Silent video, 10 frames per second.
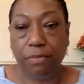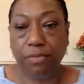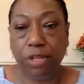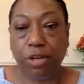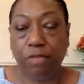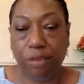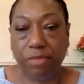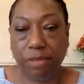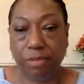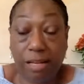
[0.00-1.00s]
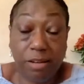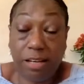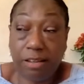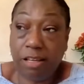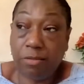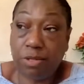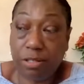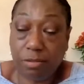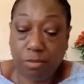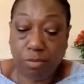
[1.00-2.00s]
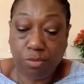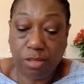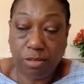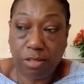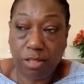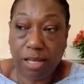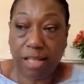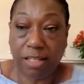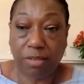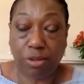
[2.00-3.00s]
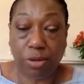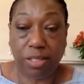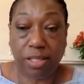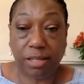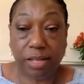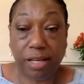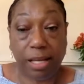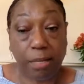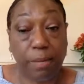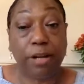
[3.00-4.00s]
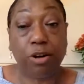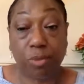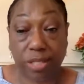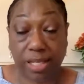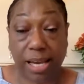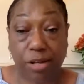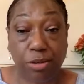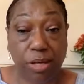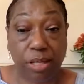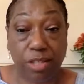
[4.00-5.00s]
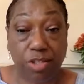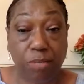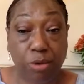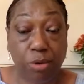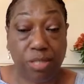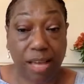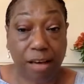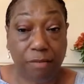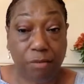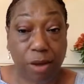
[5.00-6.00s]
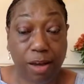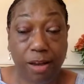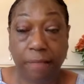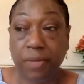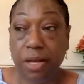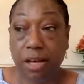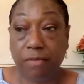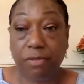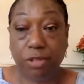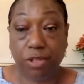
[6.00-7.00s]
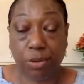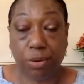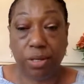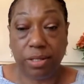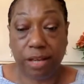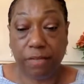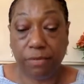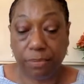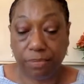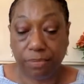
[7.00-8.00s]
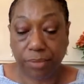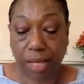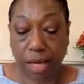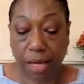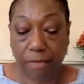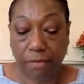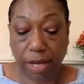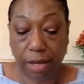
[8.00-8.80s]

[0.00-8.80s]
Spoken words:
it was the kinds of stories that Ella Baker was encountering in the Jim Crow South, right? Of the stories of that